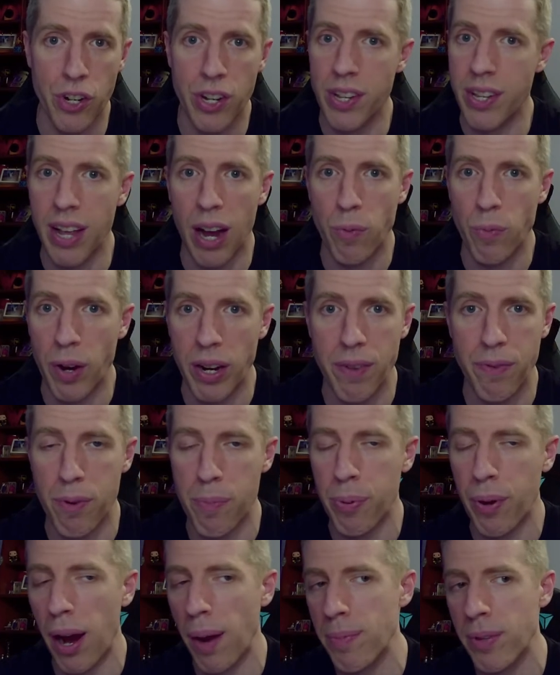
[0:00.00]
She's not ready
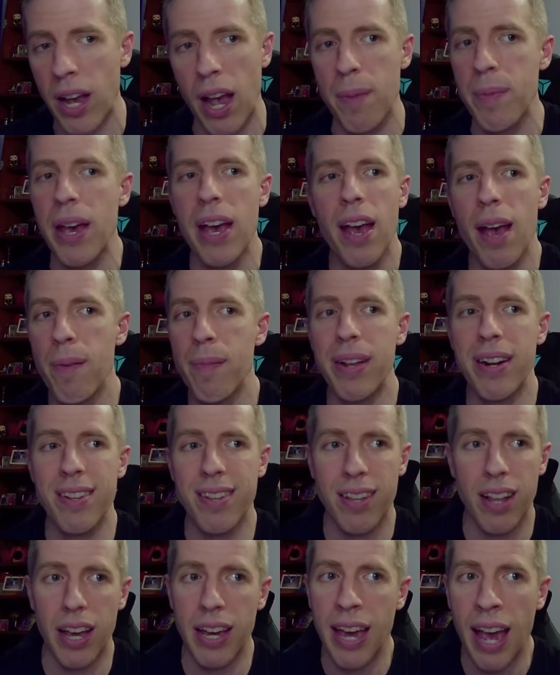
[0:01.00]
for prime time. I mean,
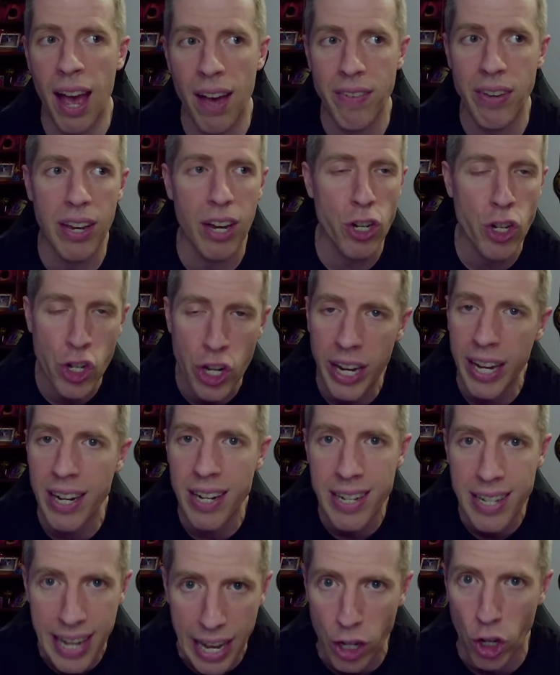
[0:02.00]
it's like having a
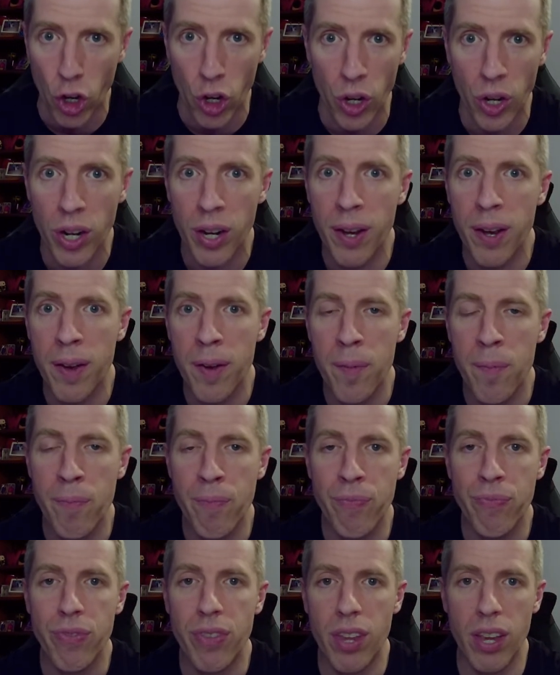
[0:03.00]
chicken dinner
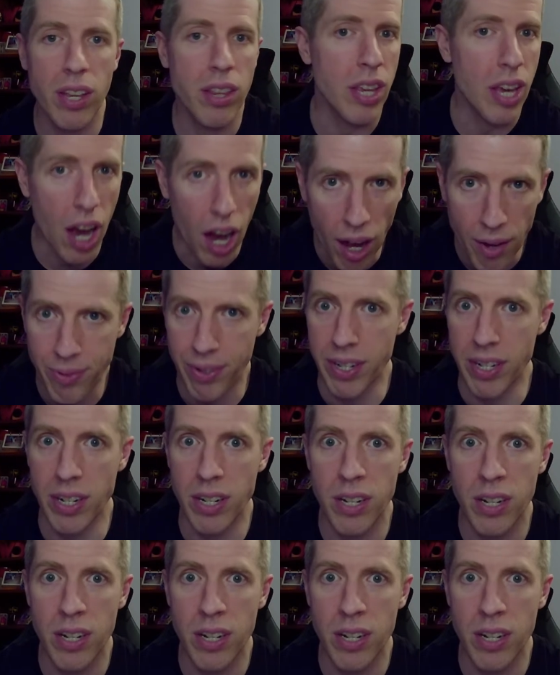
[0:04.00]
in the oven.